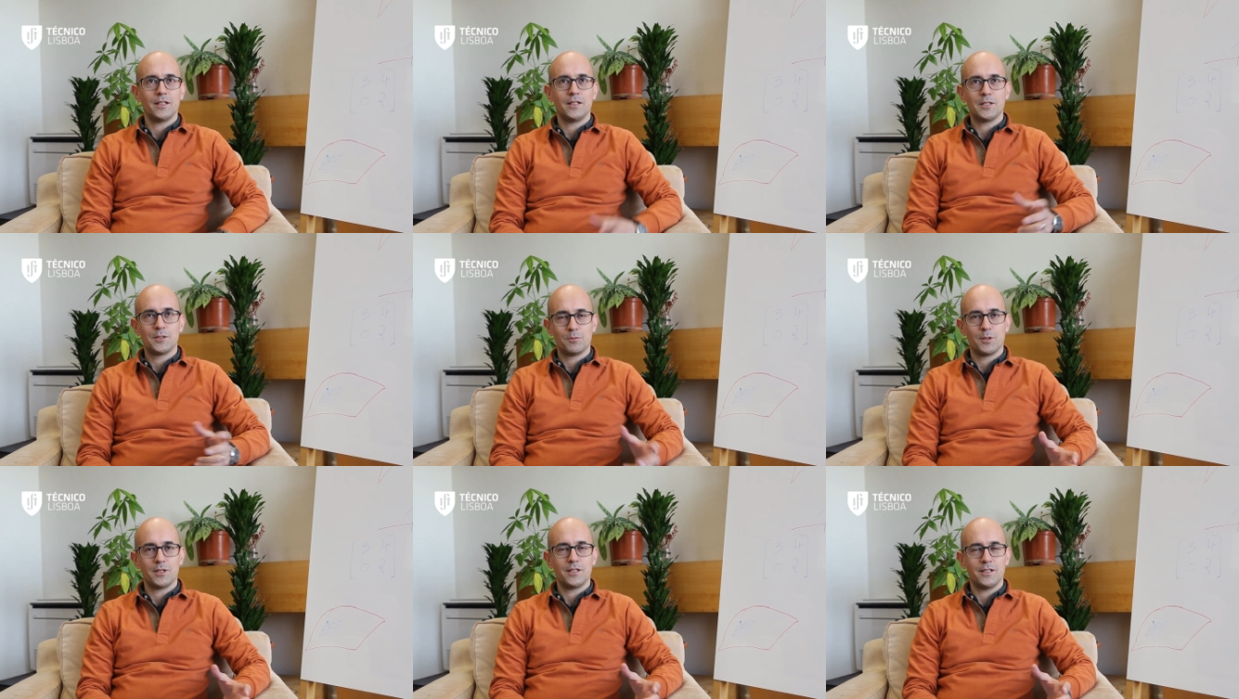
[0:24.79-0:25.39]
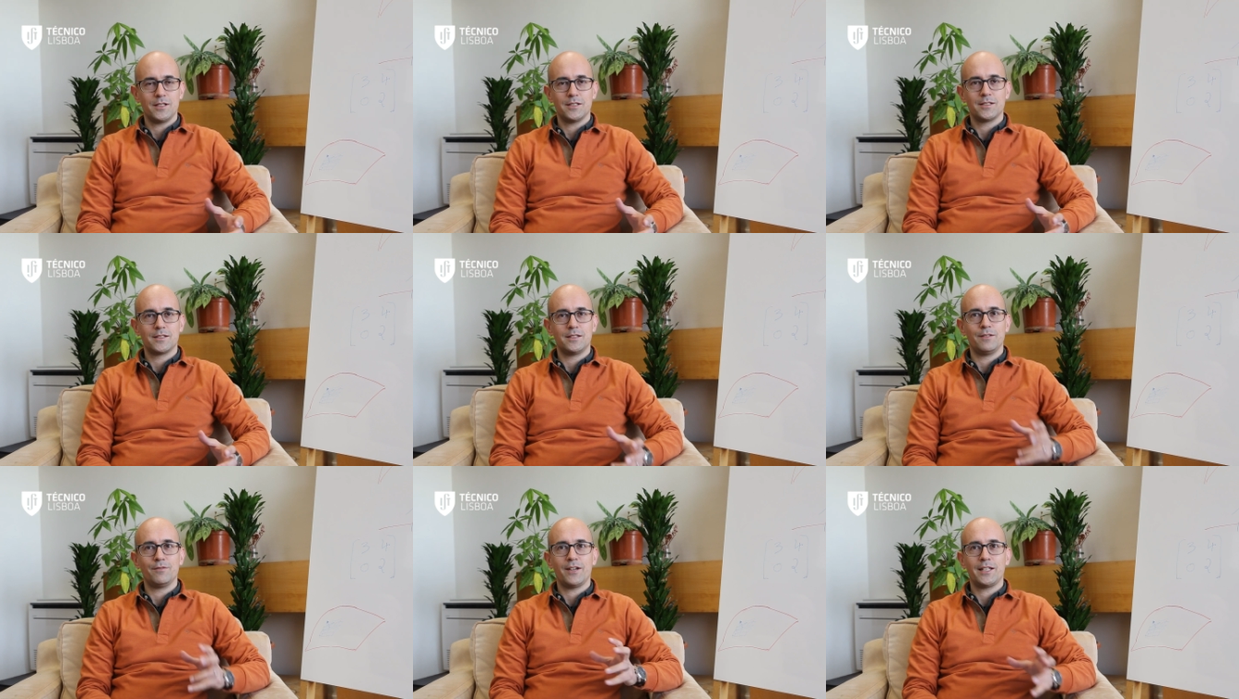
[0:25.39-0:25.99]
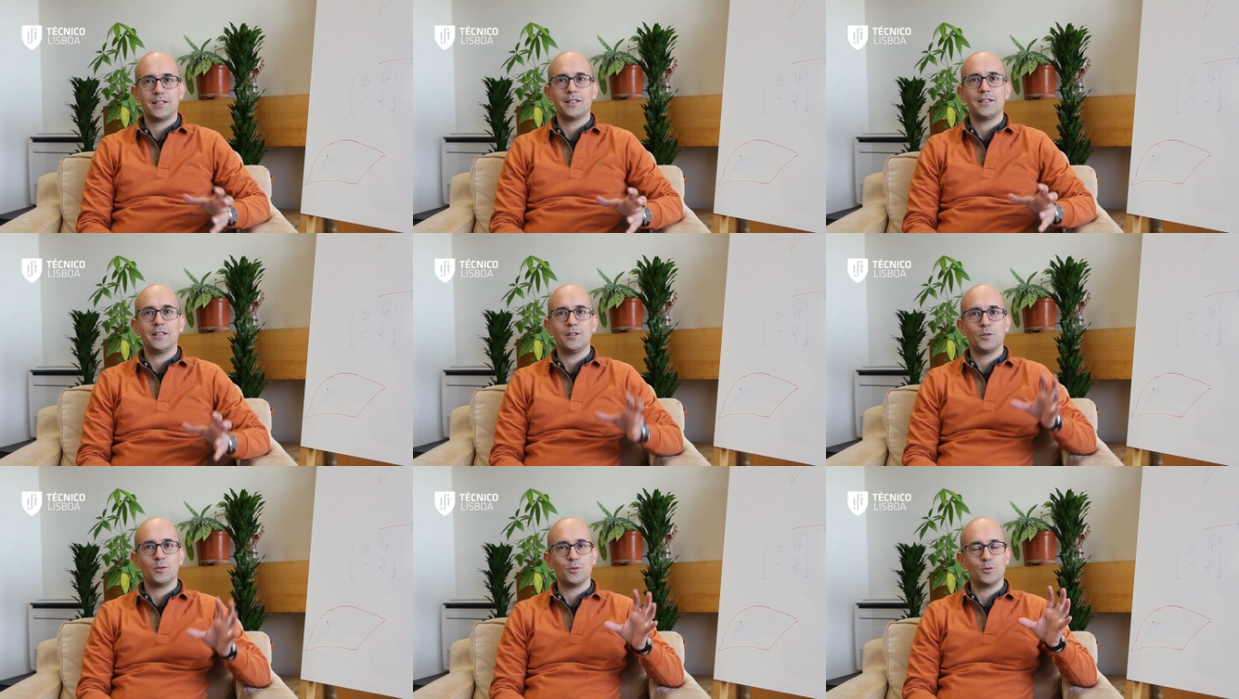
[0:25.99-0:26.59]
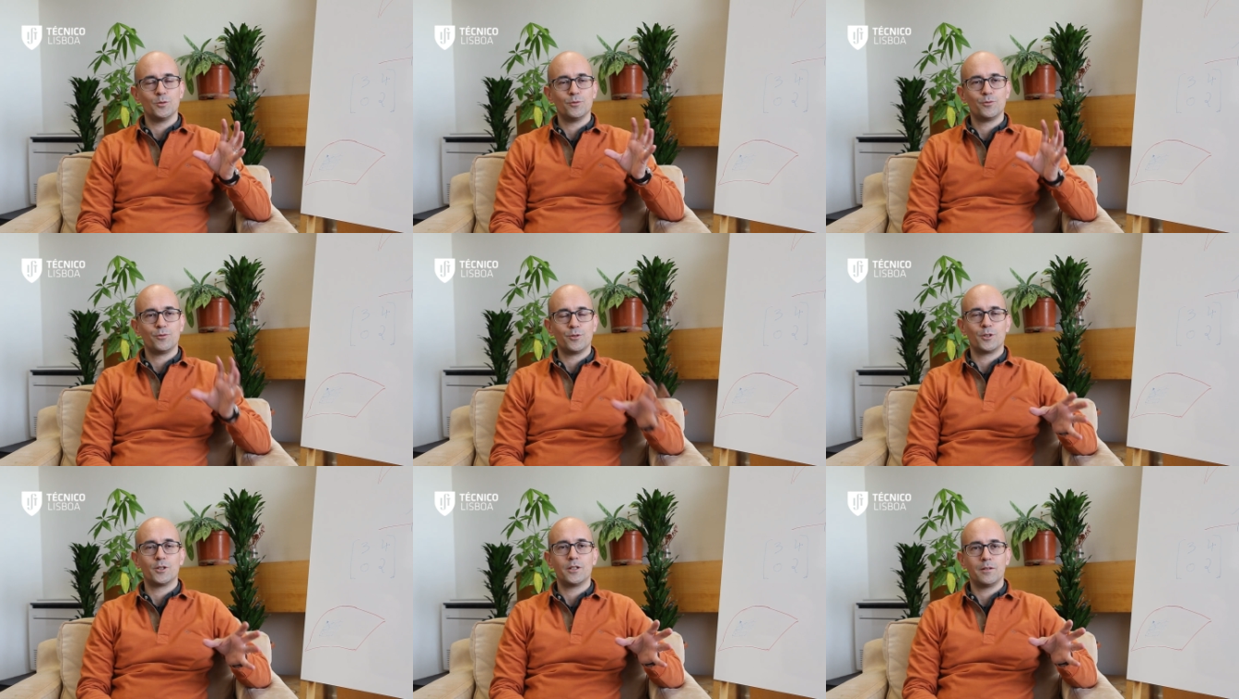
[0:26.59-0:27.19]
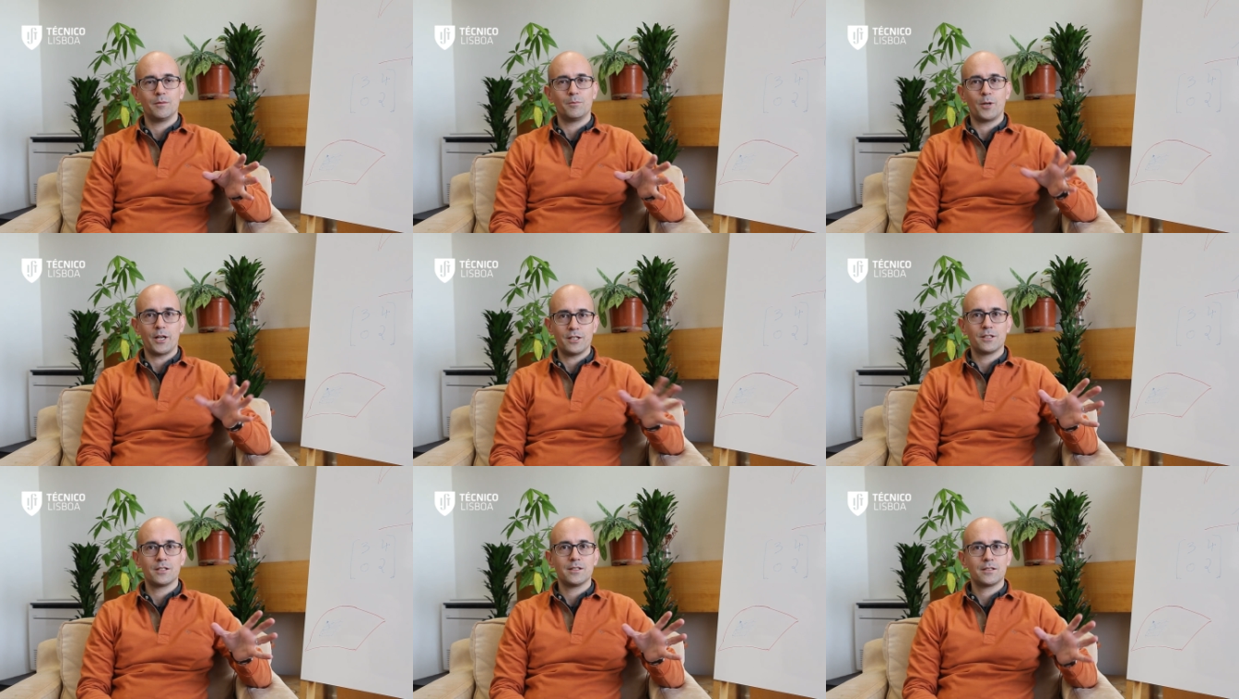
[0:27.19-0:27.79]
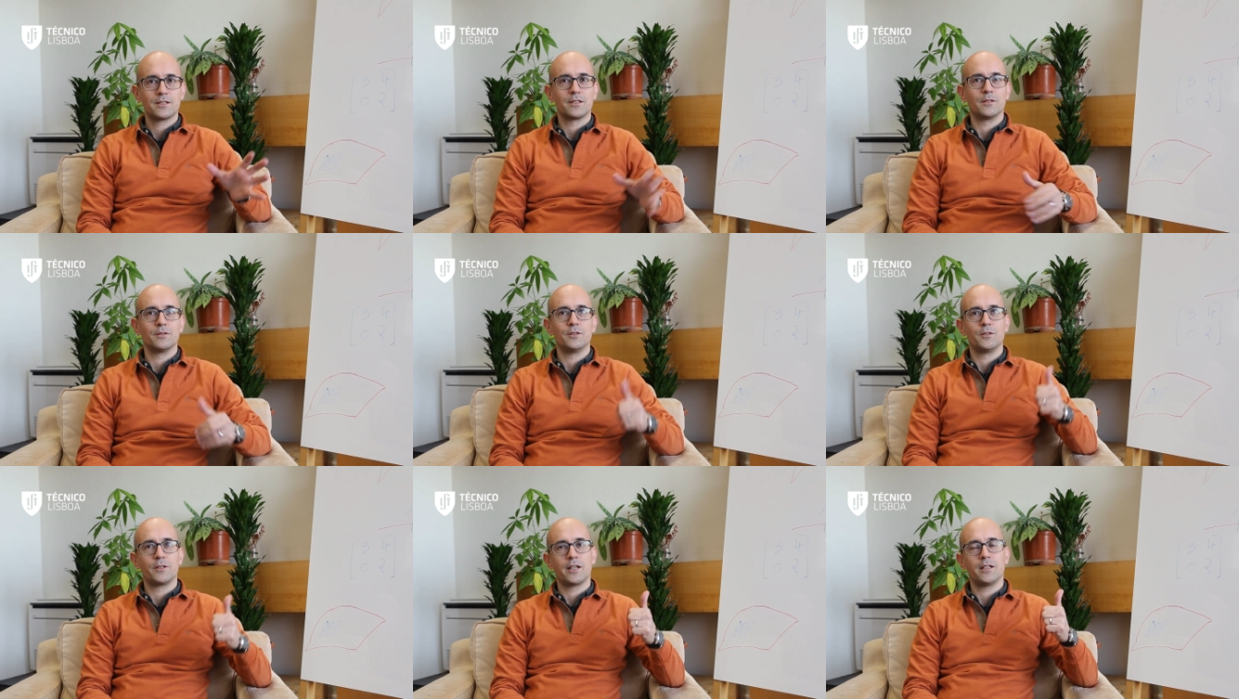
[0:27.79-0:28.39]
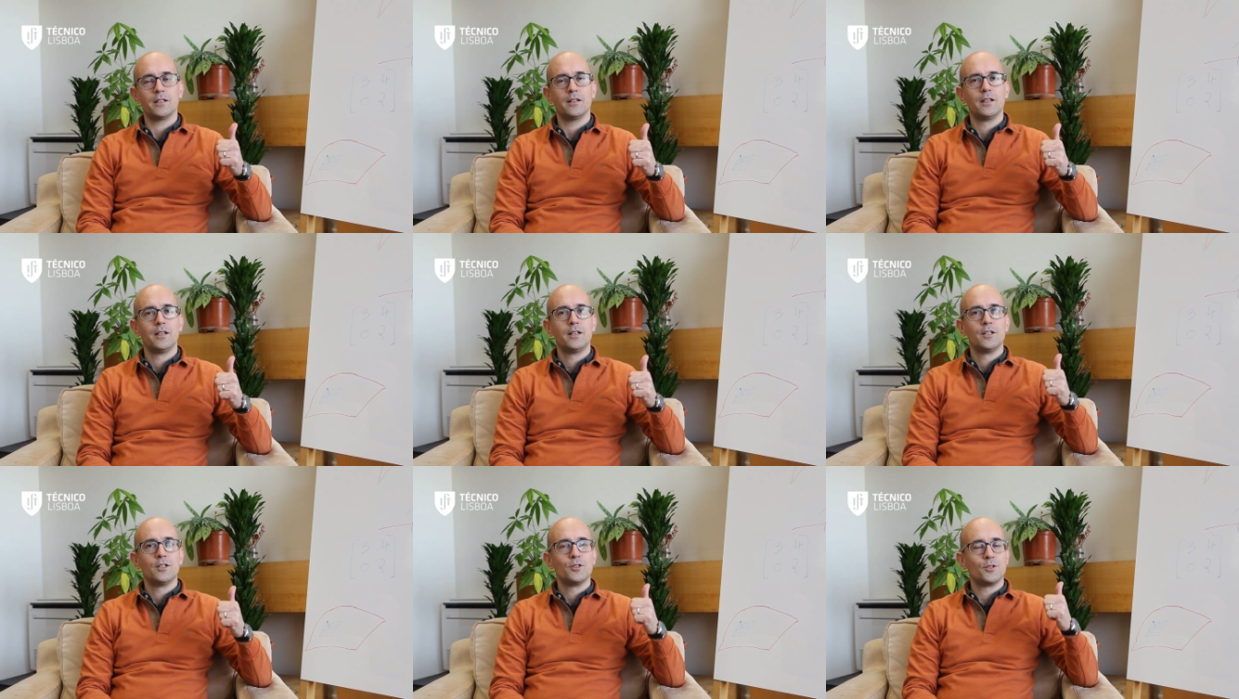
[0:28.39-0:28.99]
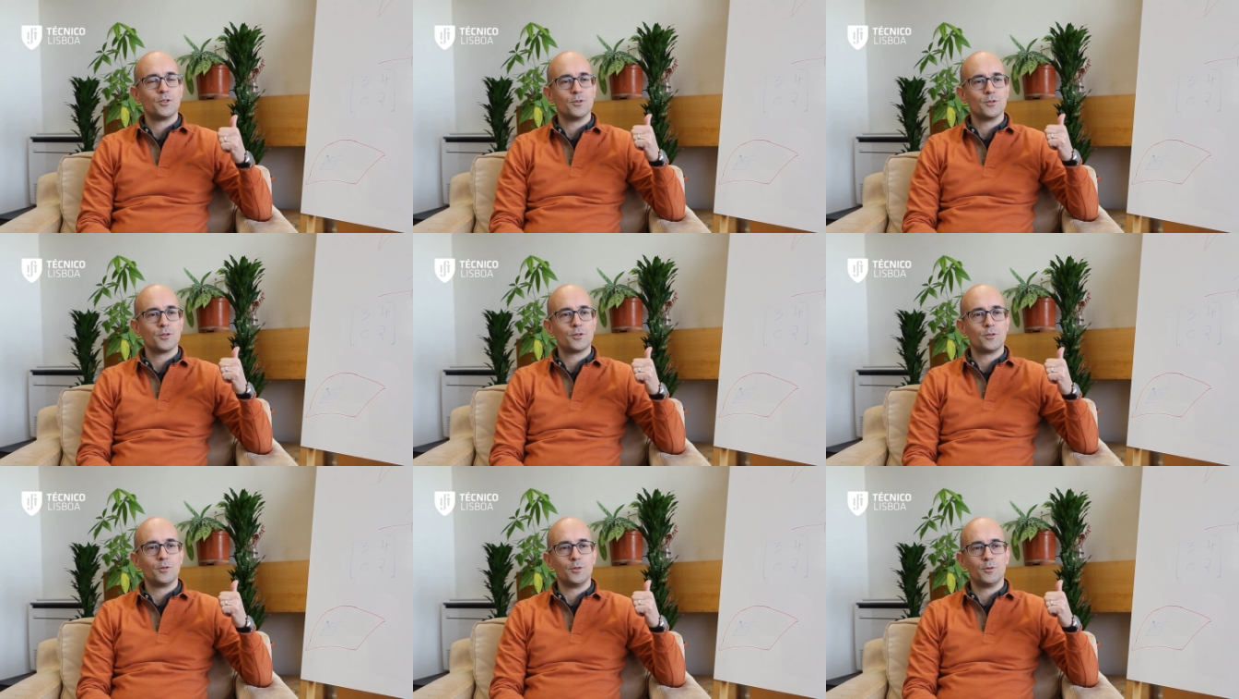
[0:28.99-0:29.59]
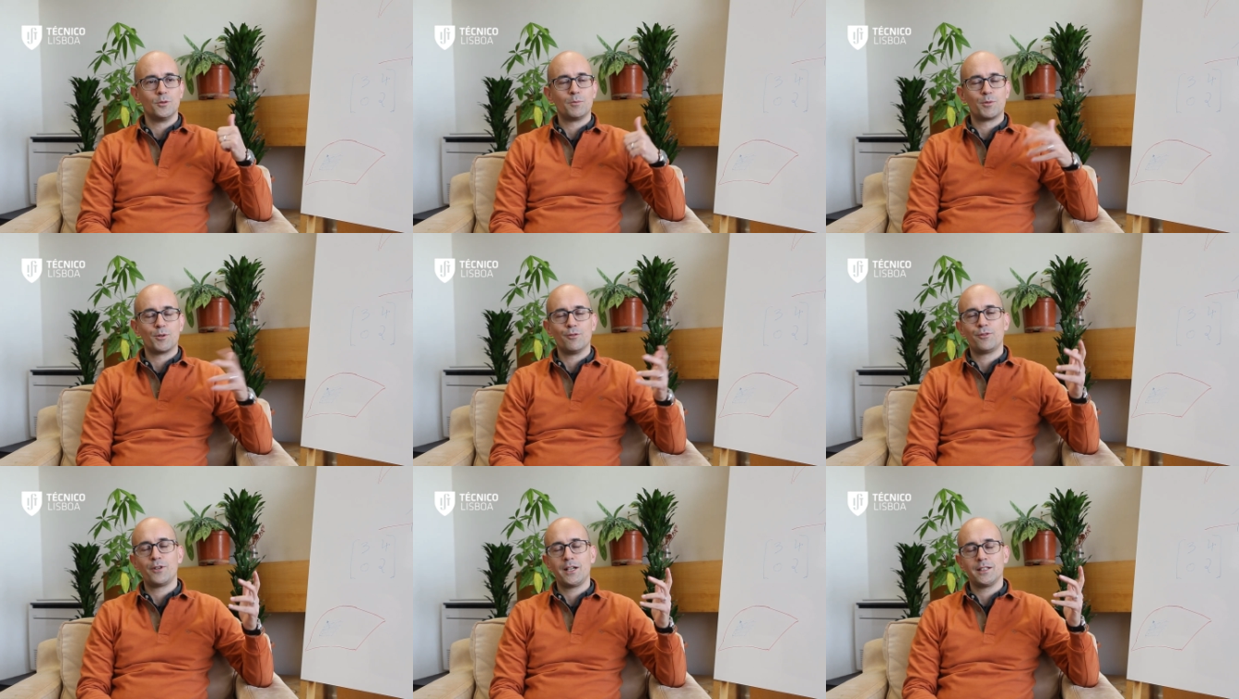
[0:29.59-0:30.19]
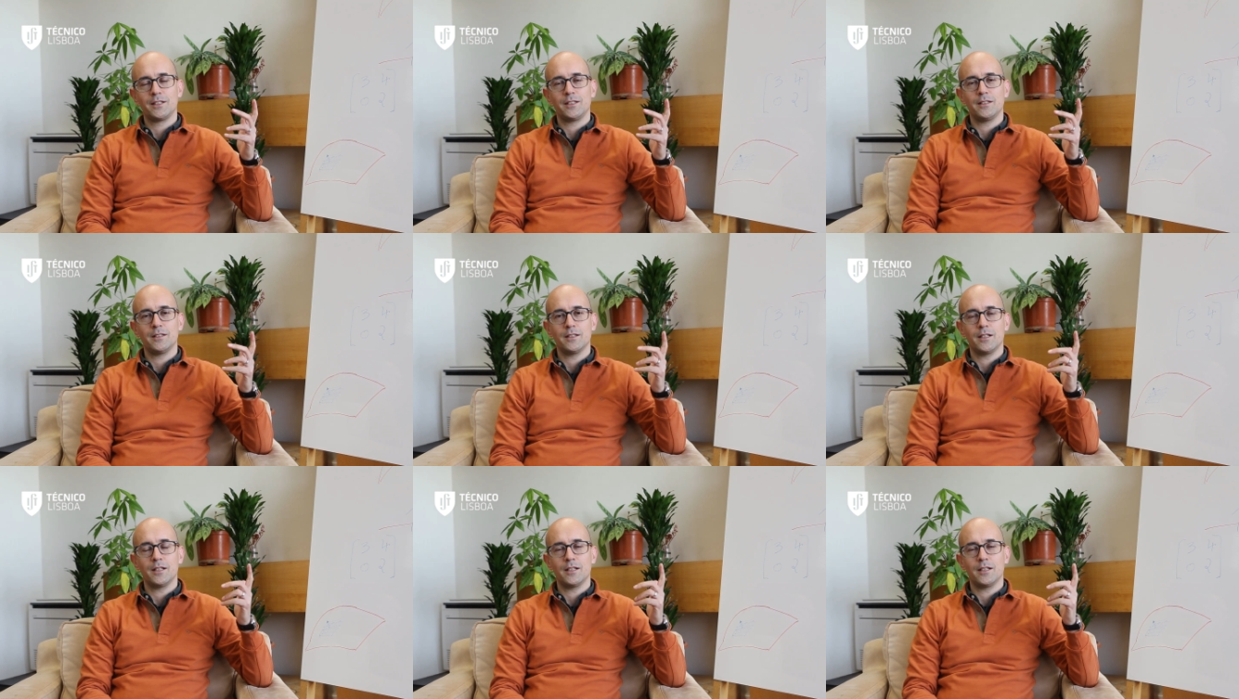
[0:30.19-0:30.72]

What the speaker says: and this one is divided into four branches, so you can choose to do a profile in